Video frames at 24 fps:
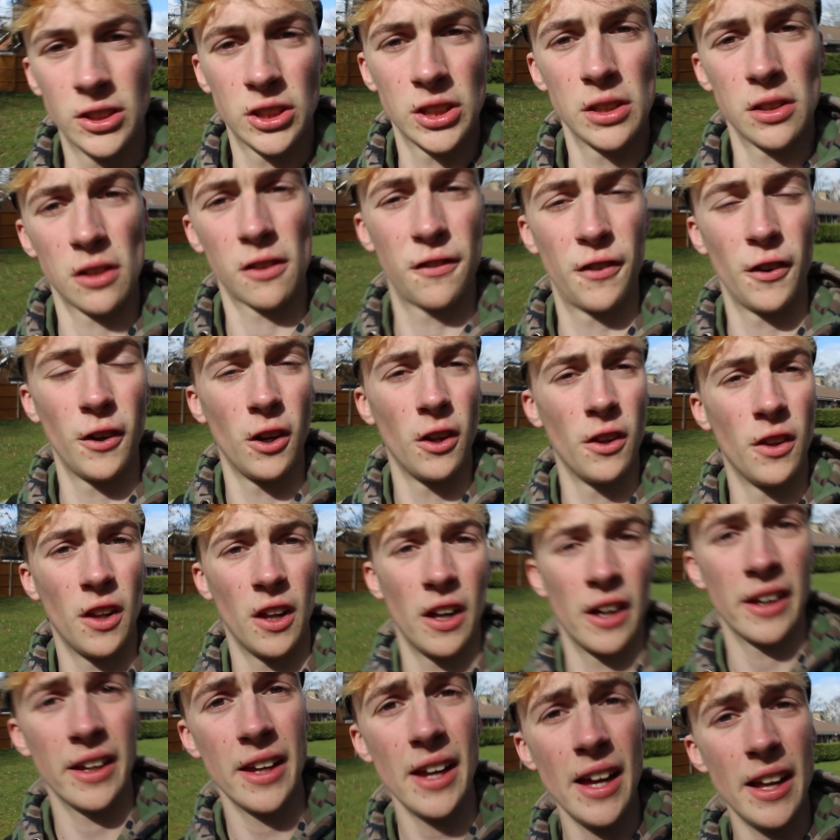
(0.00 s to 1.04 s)
she was full on
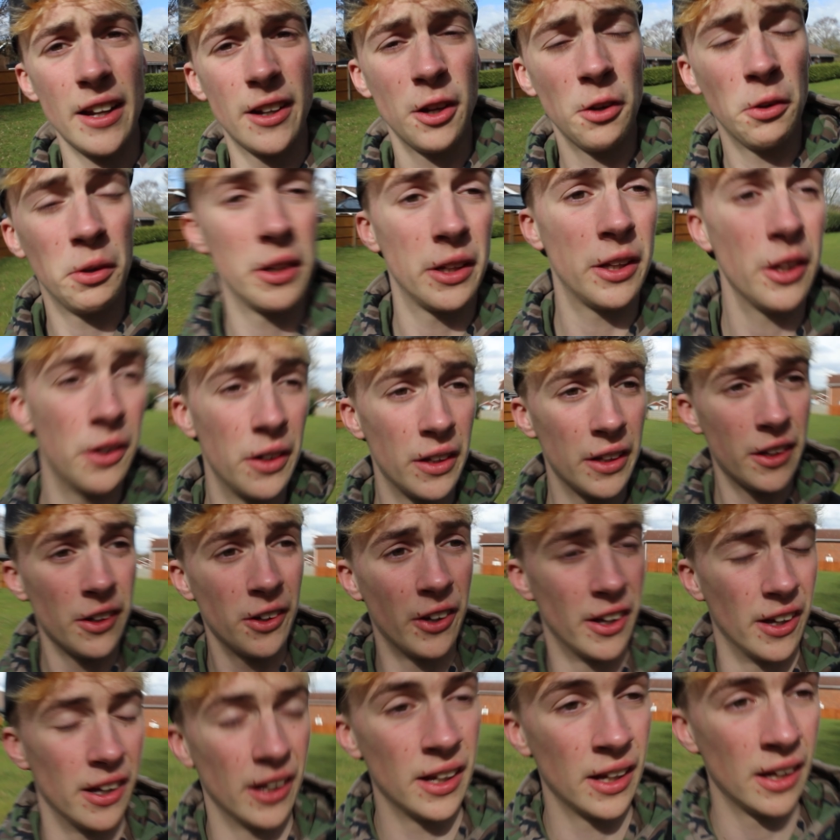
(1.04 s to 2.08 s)
like yeah do it do it do
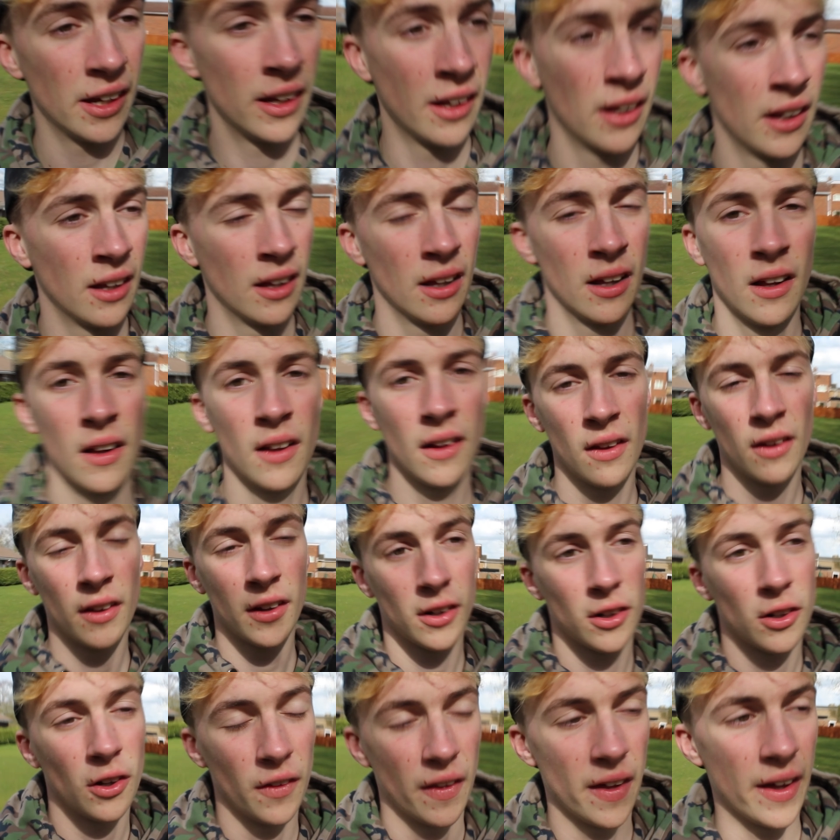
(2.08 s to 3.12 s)
it
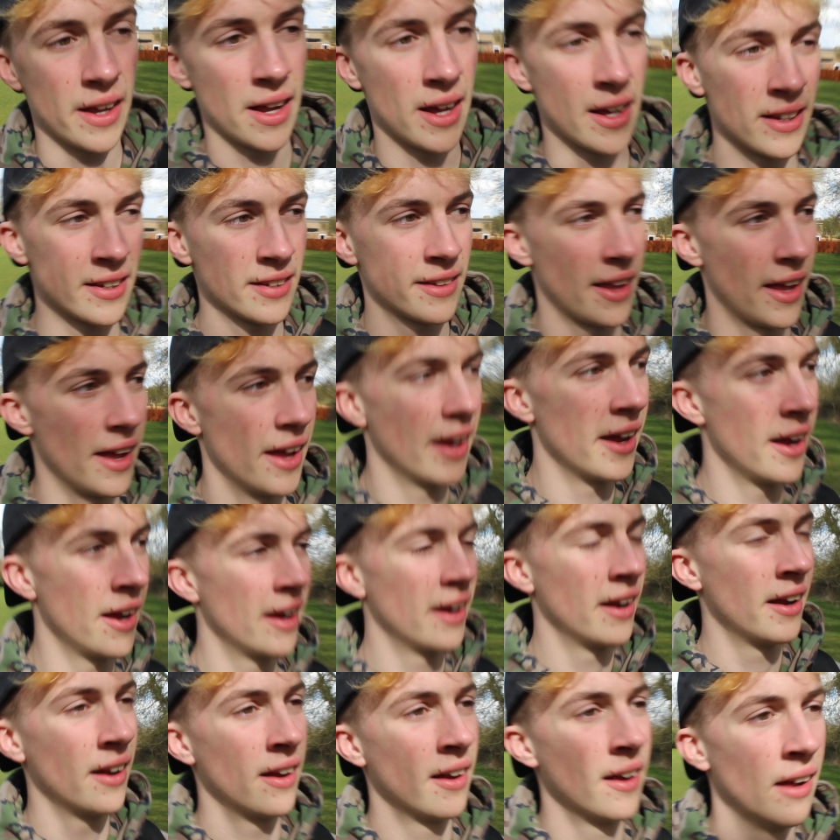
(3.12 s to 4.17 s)
got there yesterday
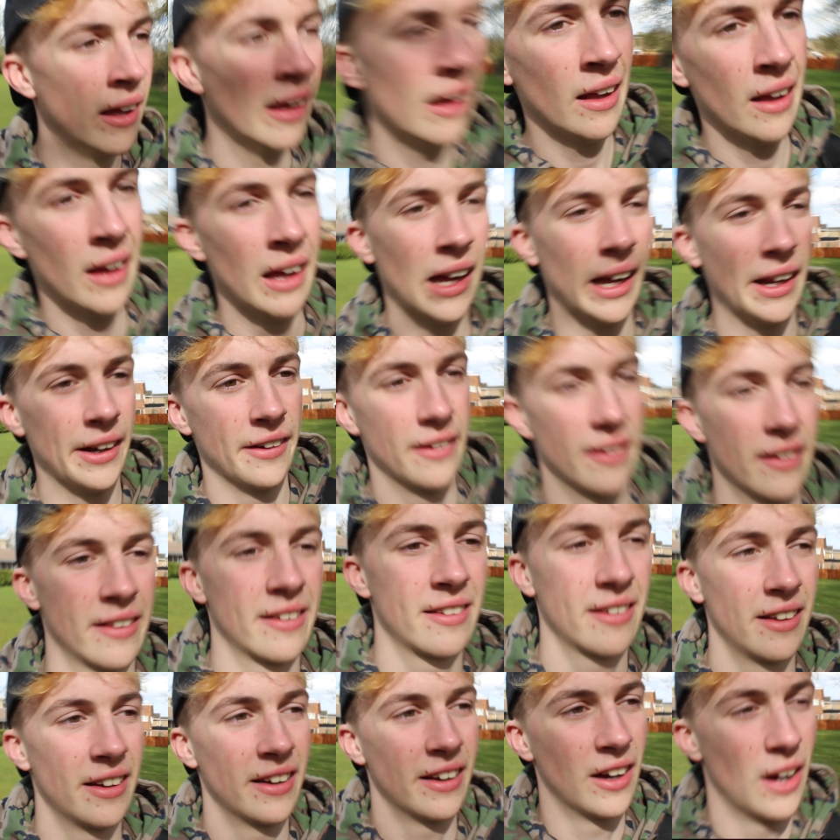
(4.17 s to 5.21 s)
and I
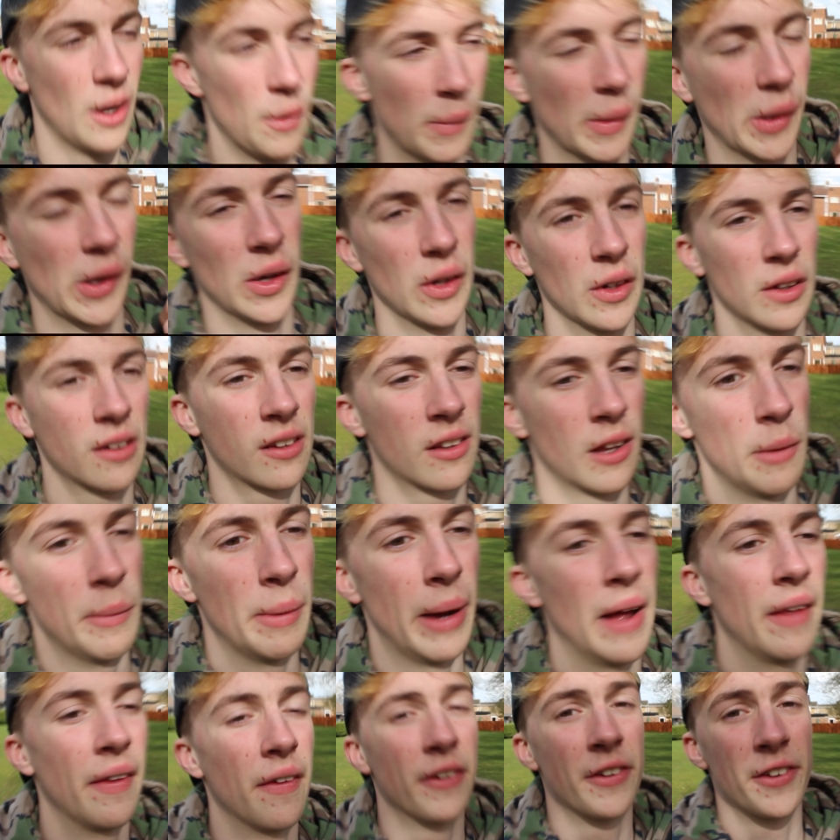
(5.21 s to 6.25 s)
was like, oh my god, it looks so
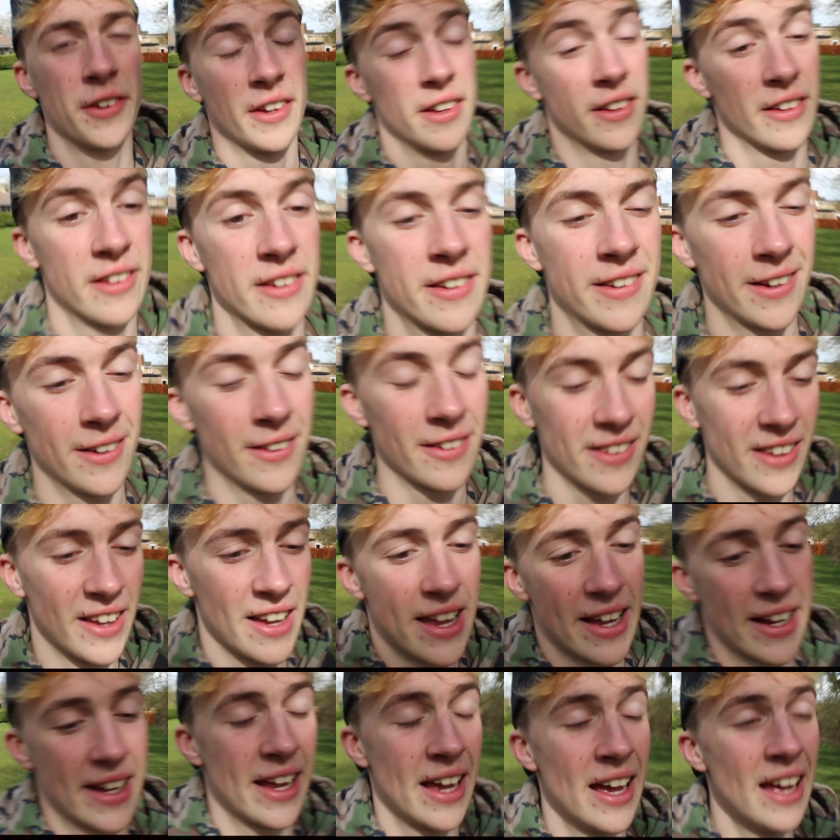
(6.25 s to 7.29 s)
bad, doesn't she? She was
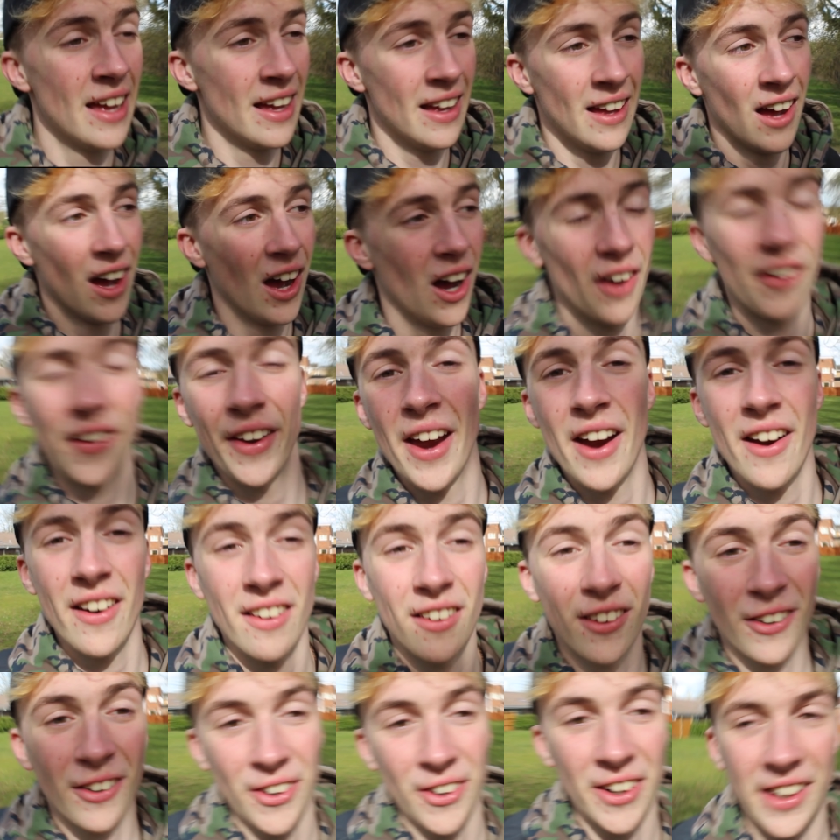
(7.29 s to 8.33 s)
like, oh yeah, it
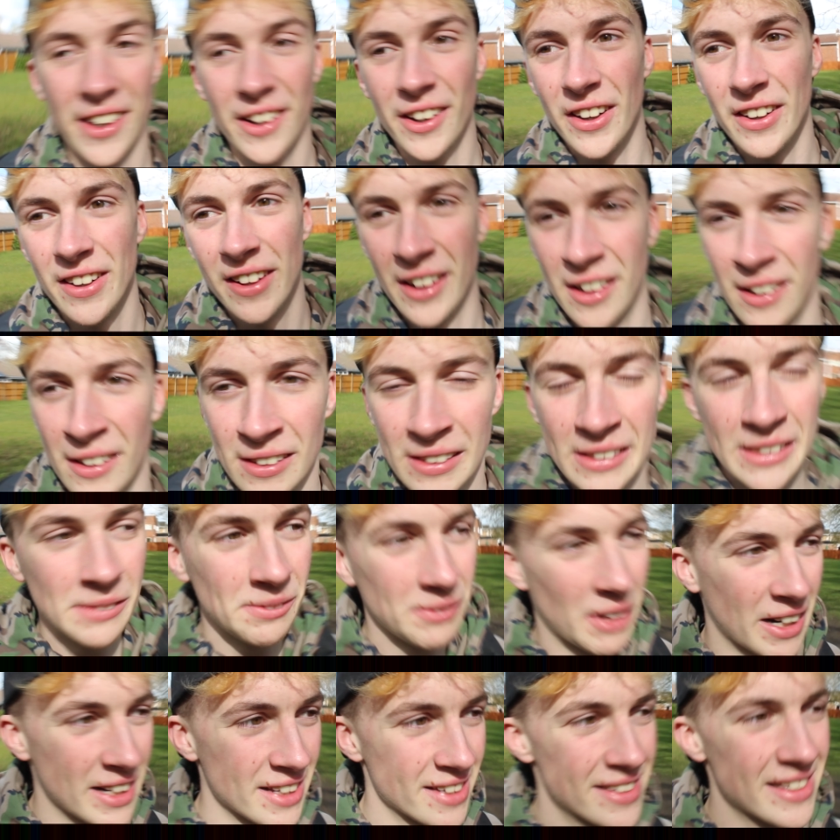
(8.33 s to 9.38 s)
really good.
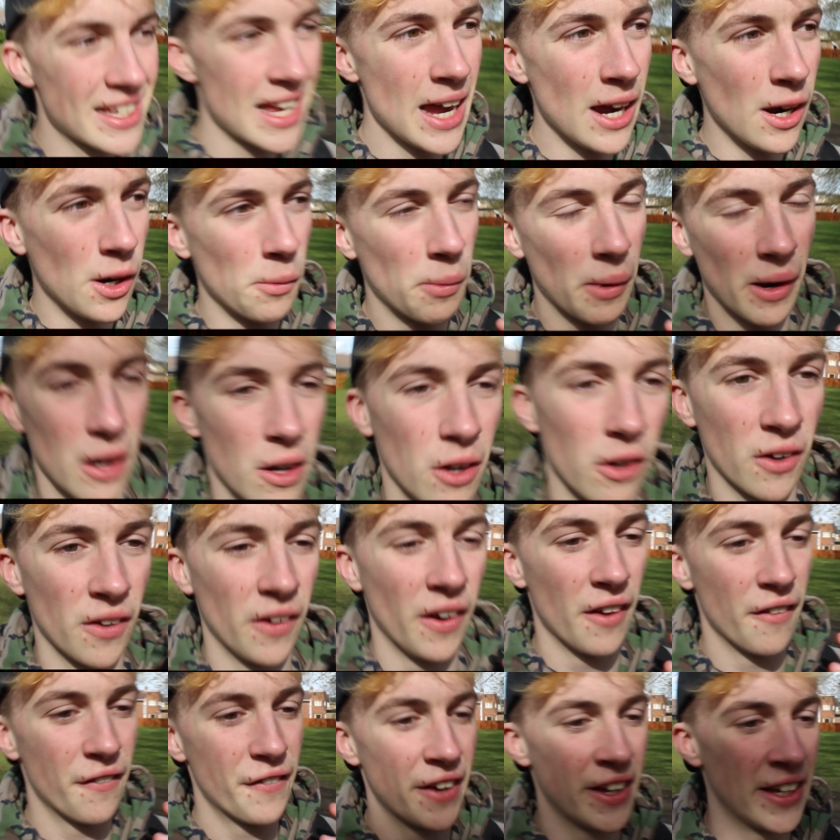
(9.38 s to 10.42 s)
I could just tell by the look
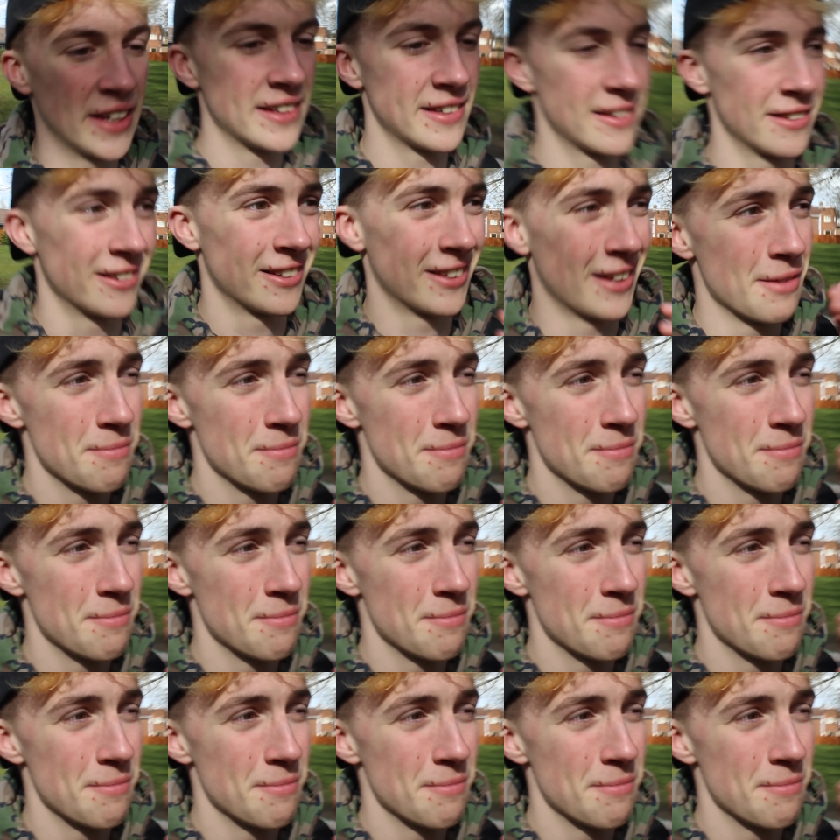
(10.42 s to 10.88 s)
on her face, she was